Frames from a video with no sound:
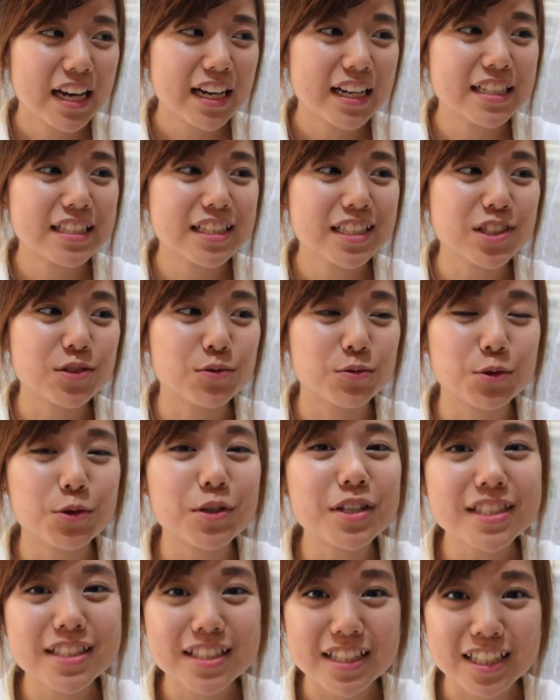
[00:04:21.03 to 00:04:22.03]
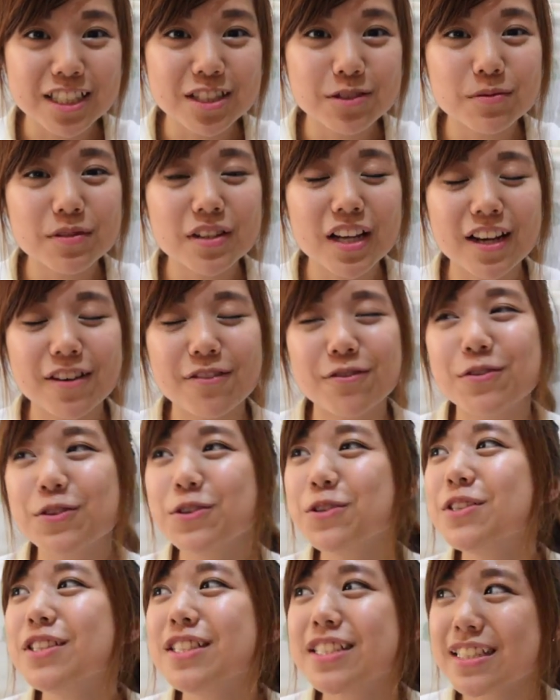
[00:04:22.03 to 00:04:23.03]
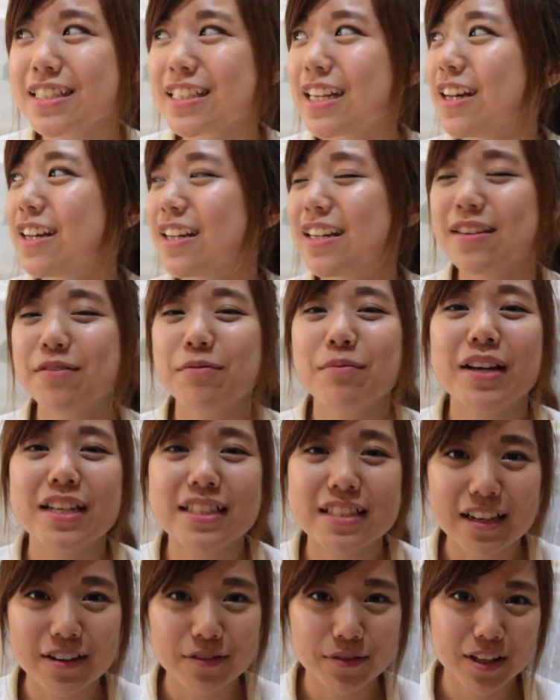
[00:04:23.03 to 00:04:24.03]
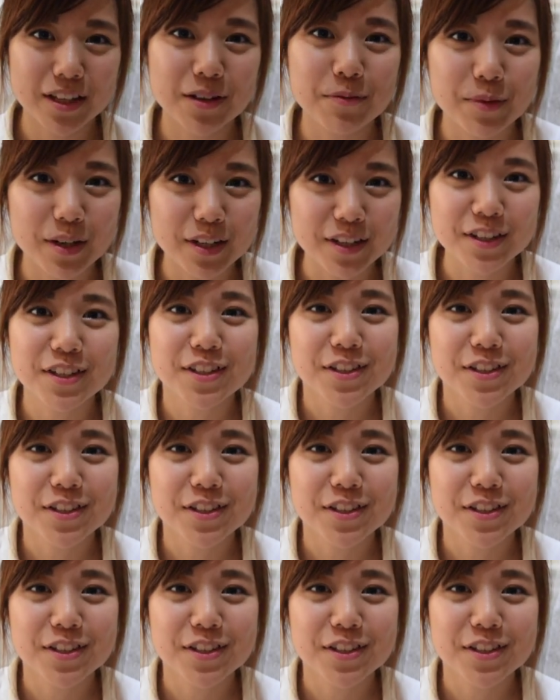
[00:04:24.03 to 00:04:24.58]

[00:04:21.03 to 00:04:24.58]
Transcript: it just ruins like food just like makes everything better.